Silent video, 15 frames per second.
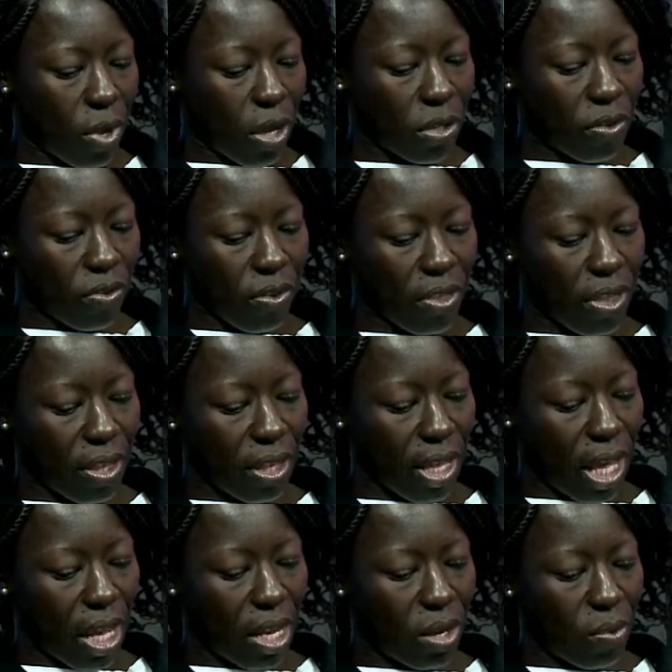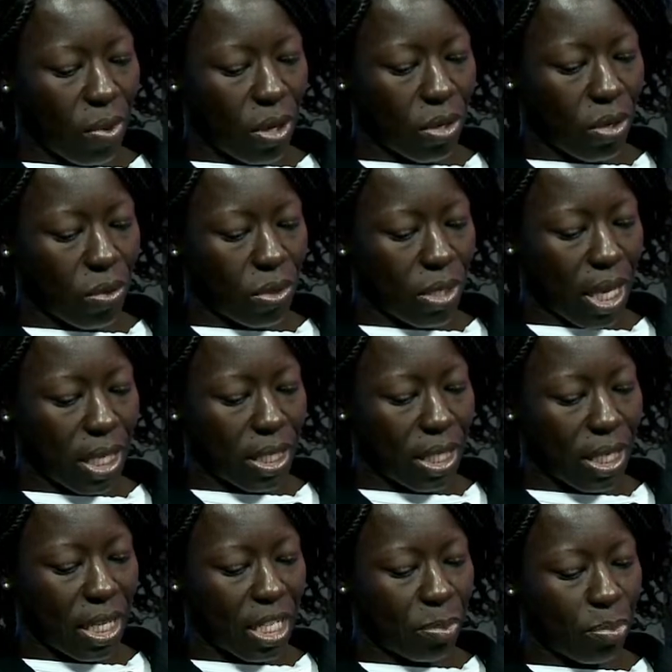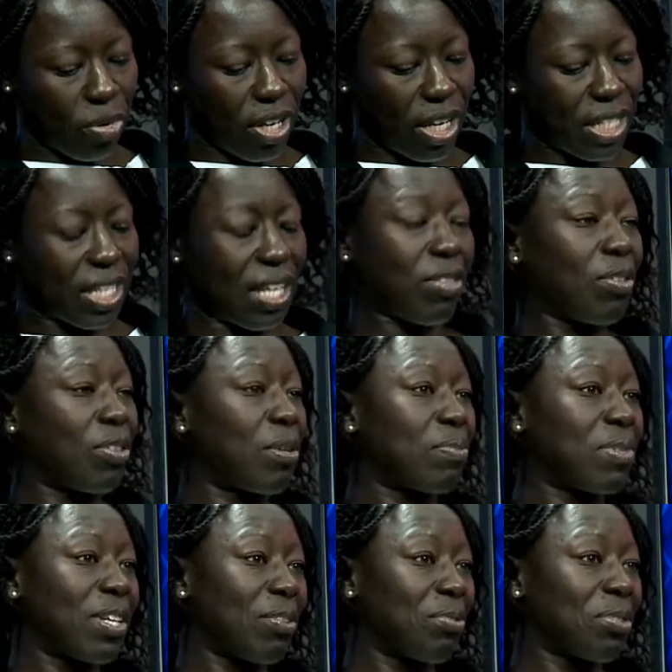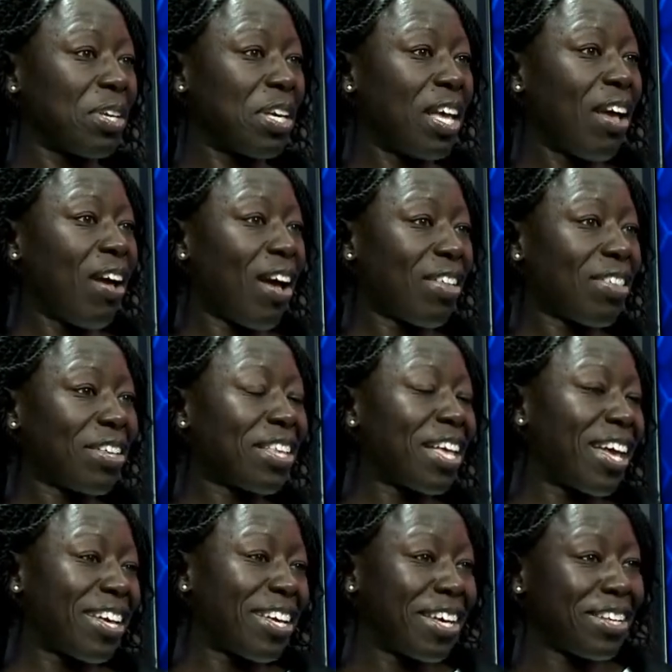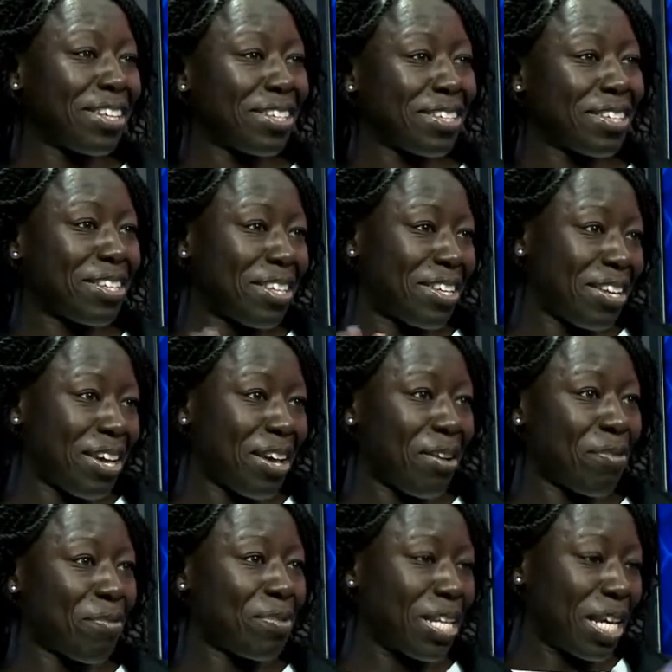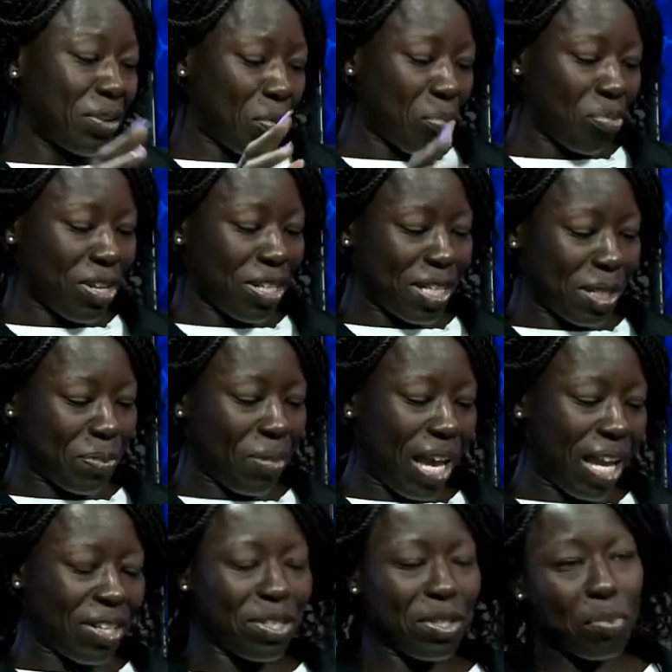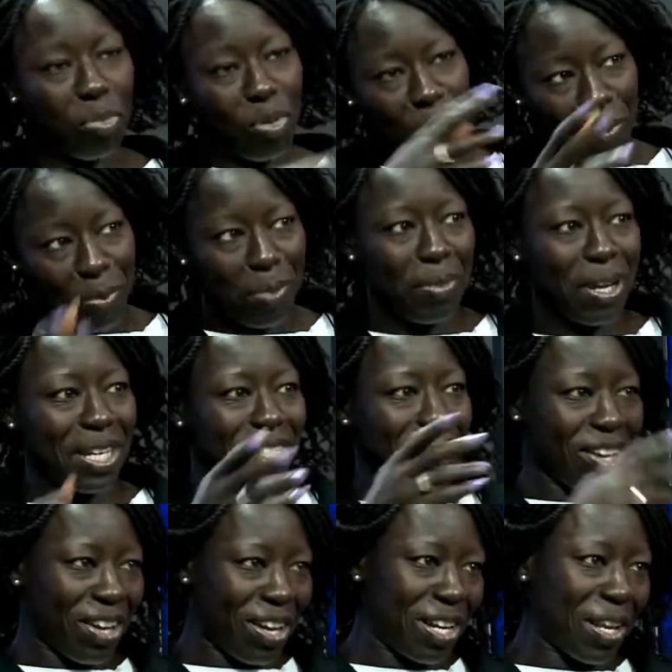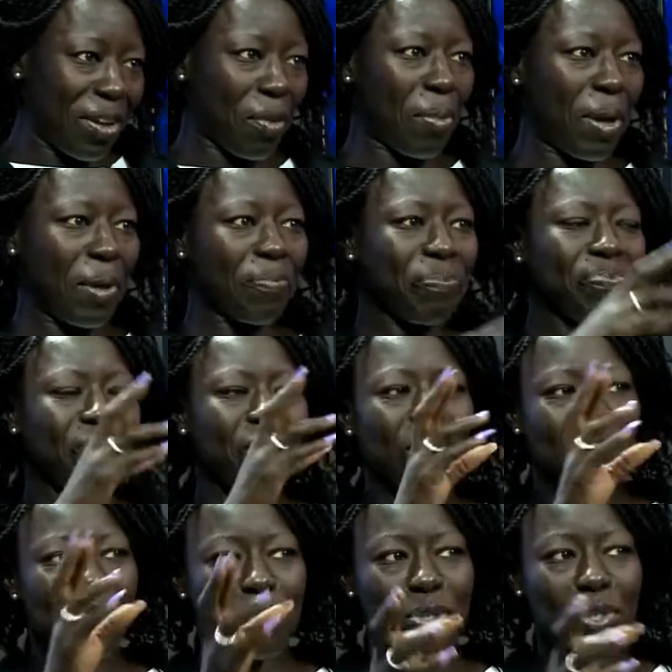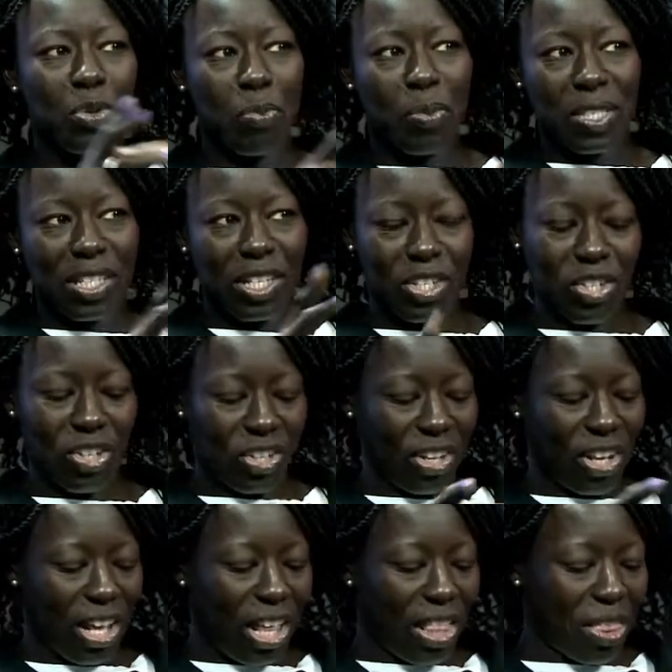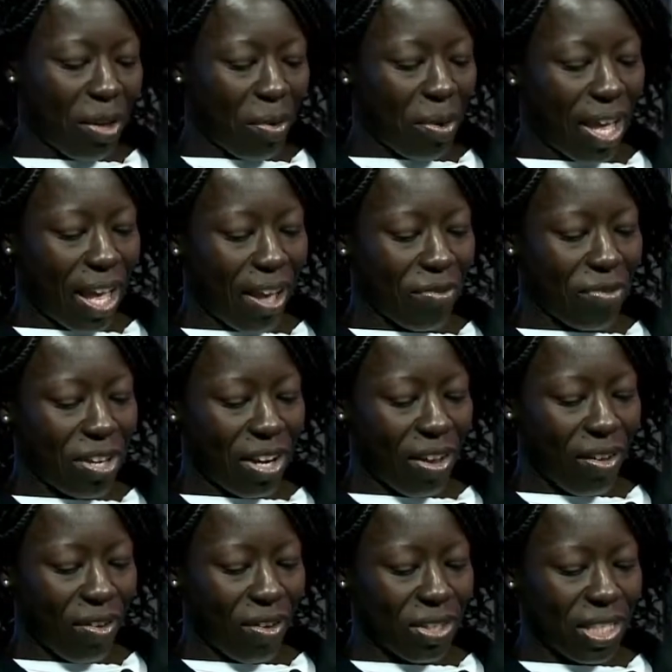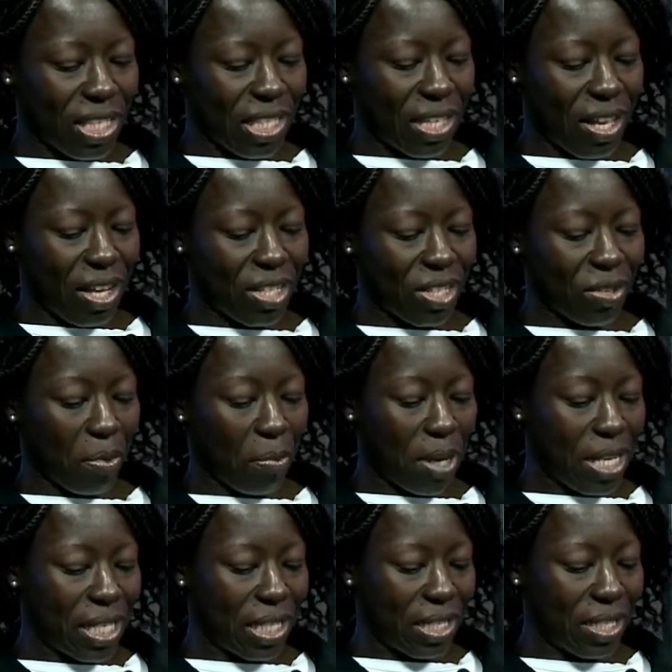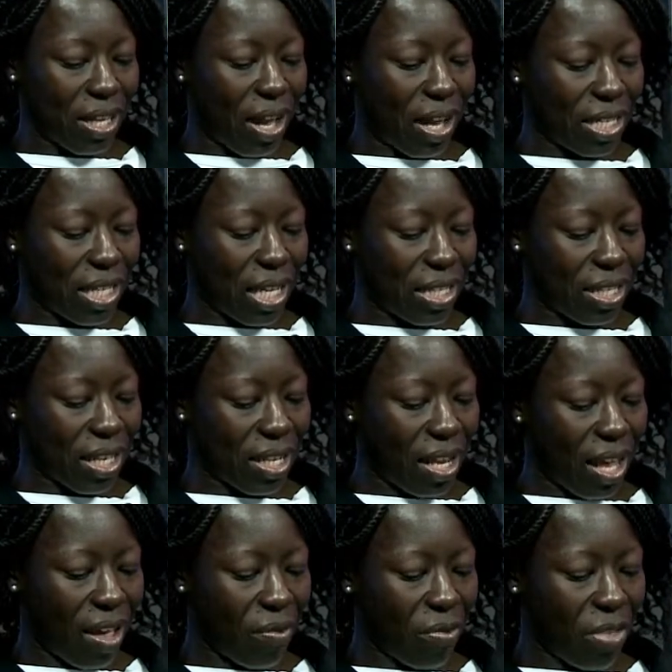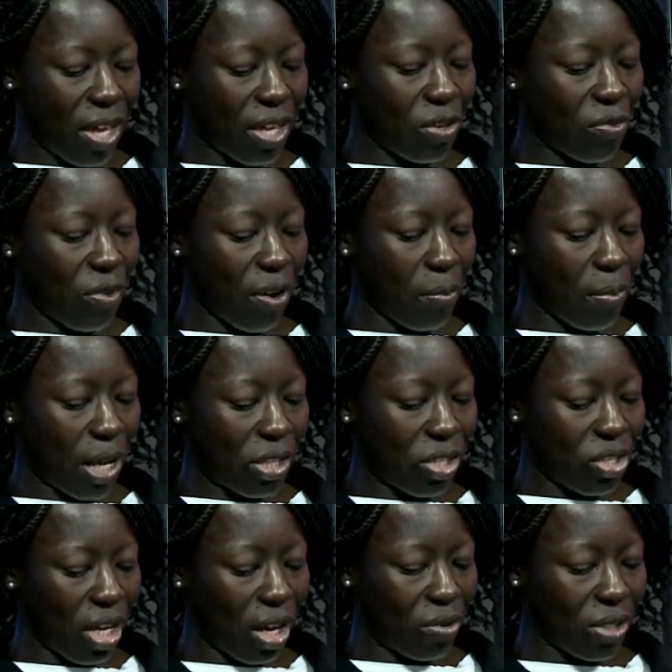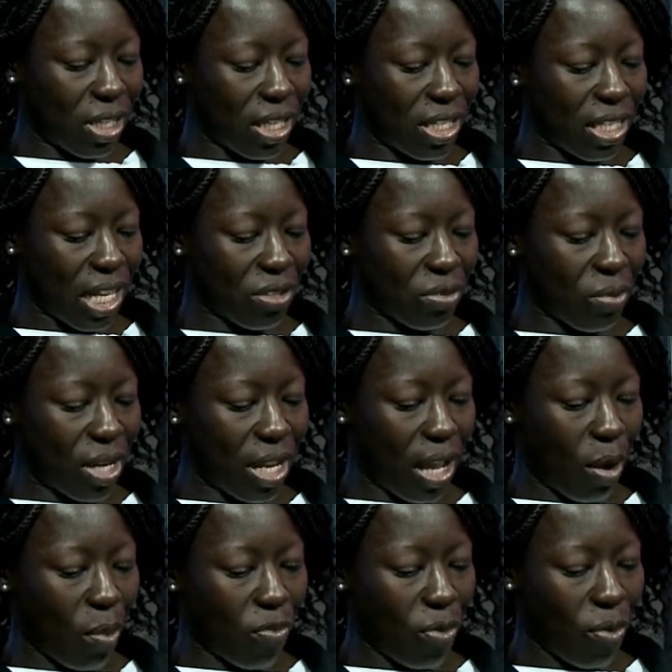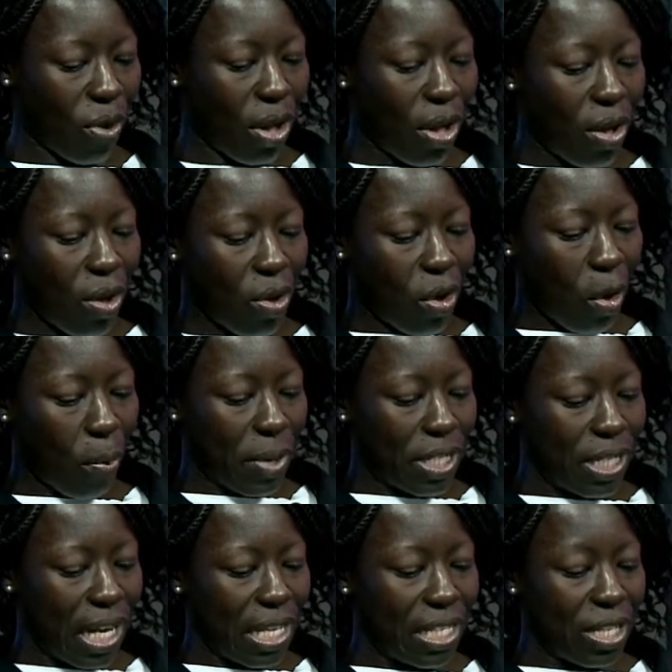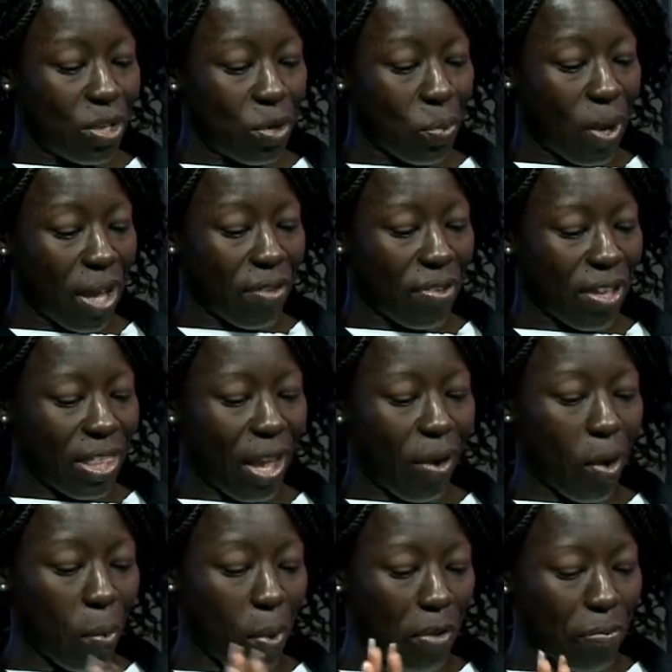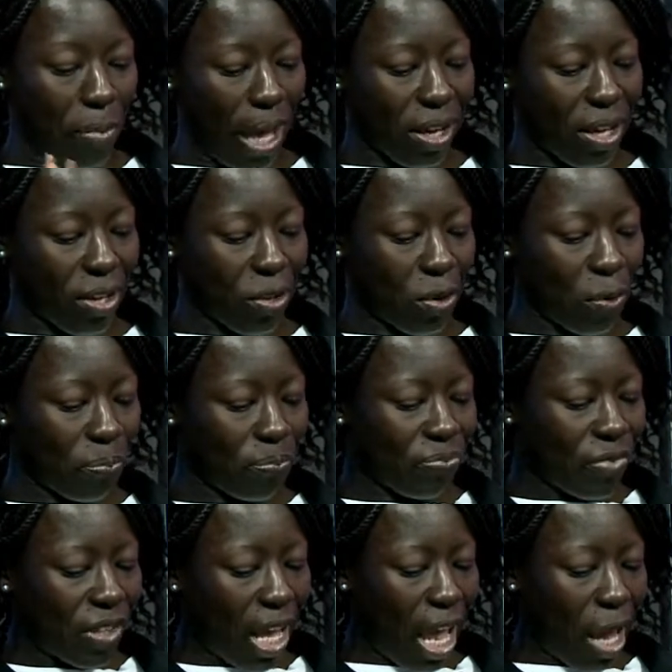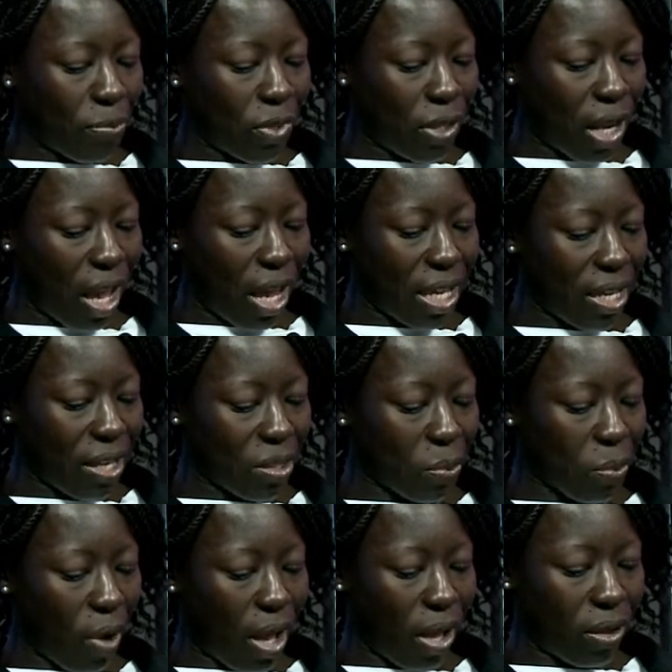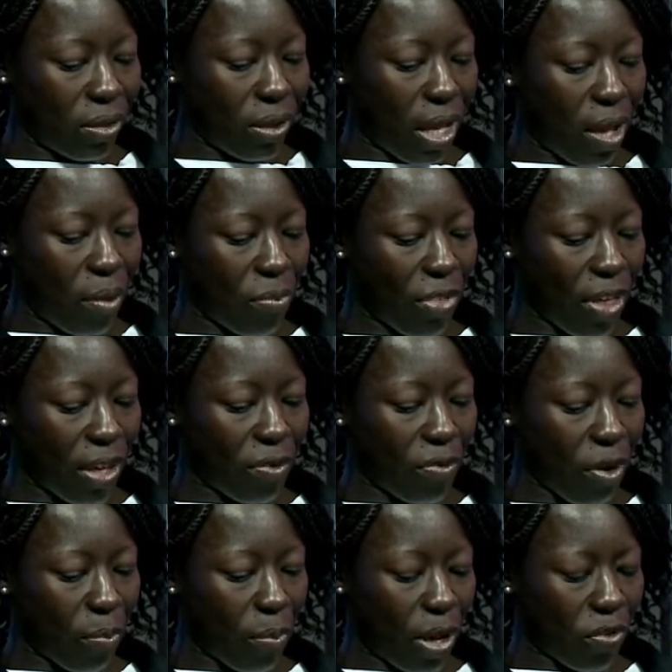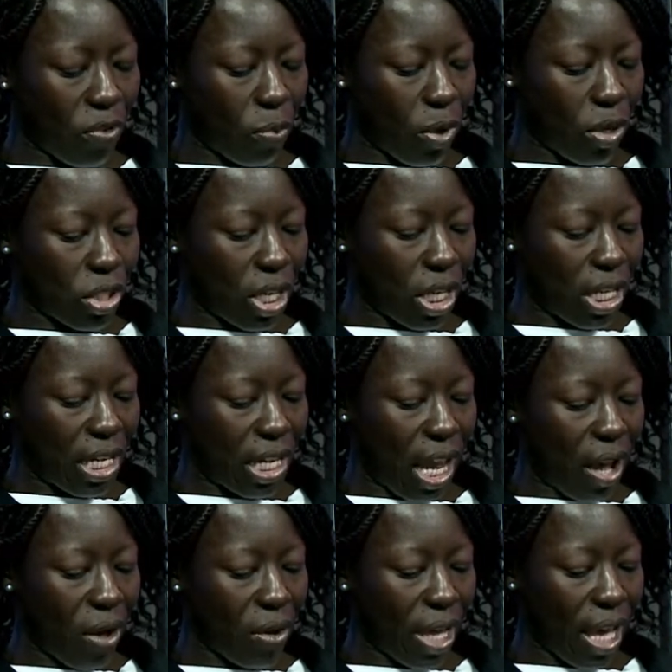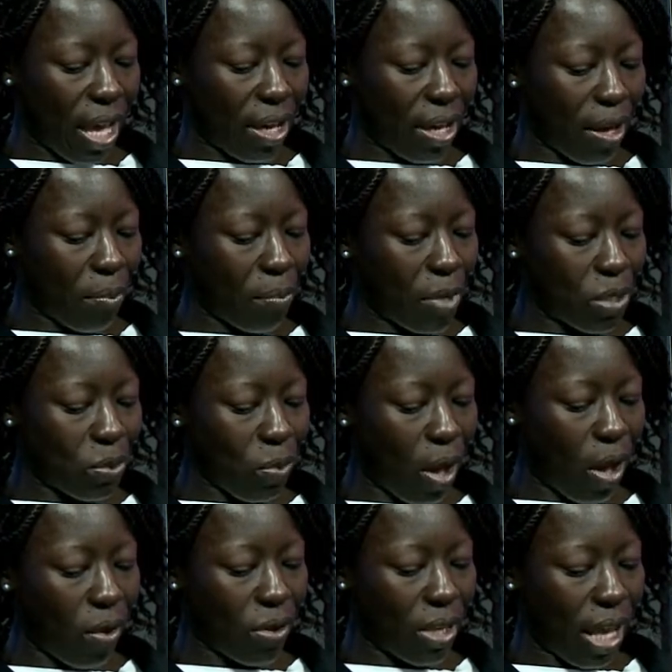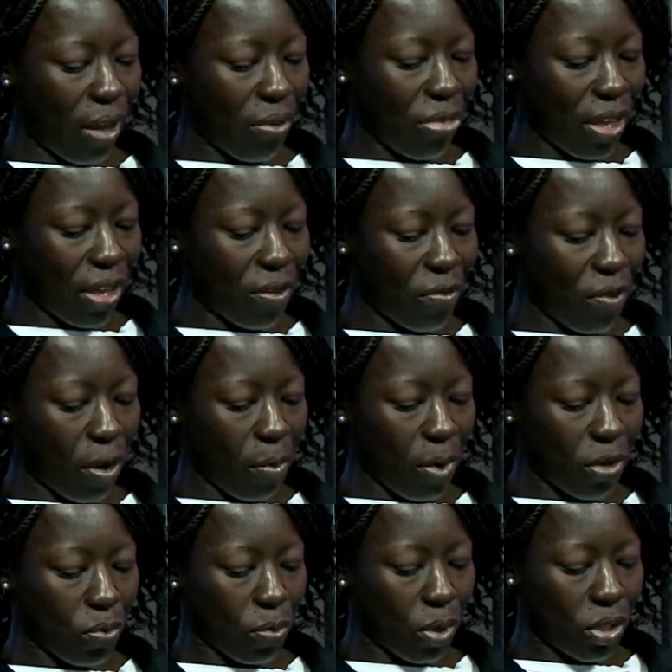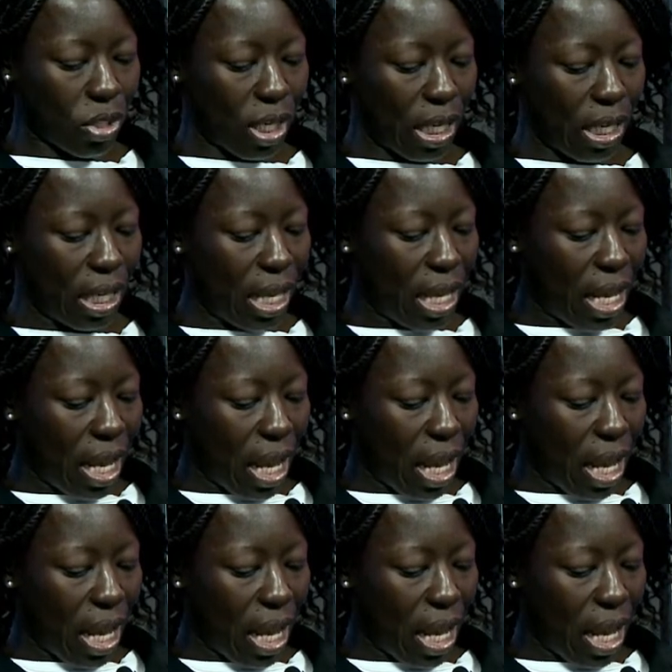Most of the thing that anyone who does it is bringing death on themselves. I think that again, Daniel, brings us back to the point we made earlier about the sort of superstition that we have in our societies, or many societies. And thank you very much, Geraldine, because that's a really helpful comment. And I see you waving there. I wave back at you. Abdullahi as well. Thank you very much for watching. Yao Kankam as well. Yao, thank you very much for watching.